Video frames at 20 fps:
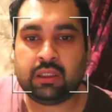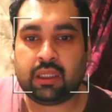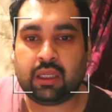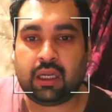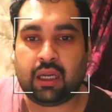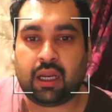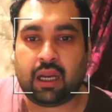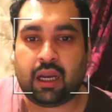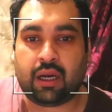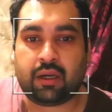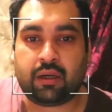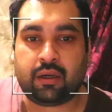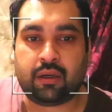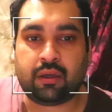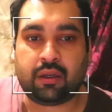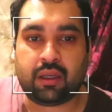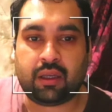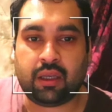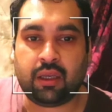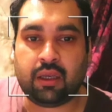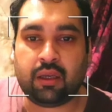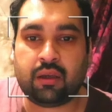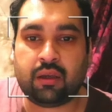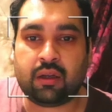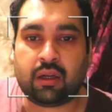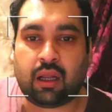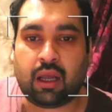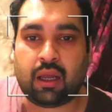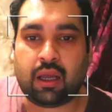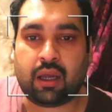and here
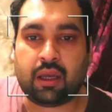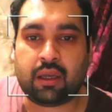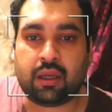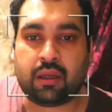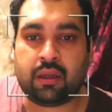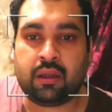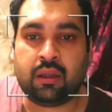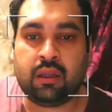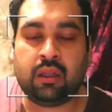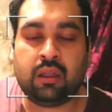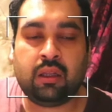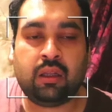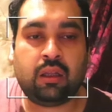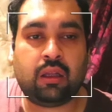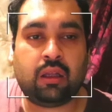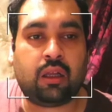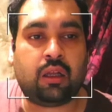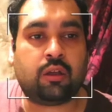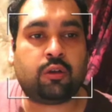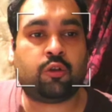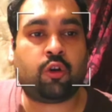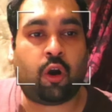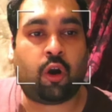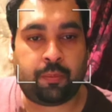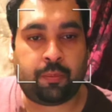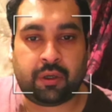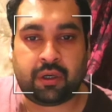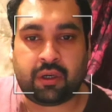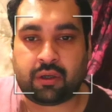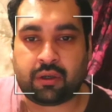I
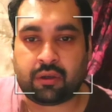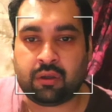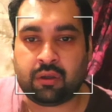copied it.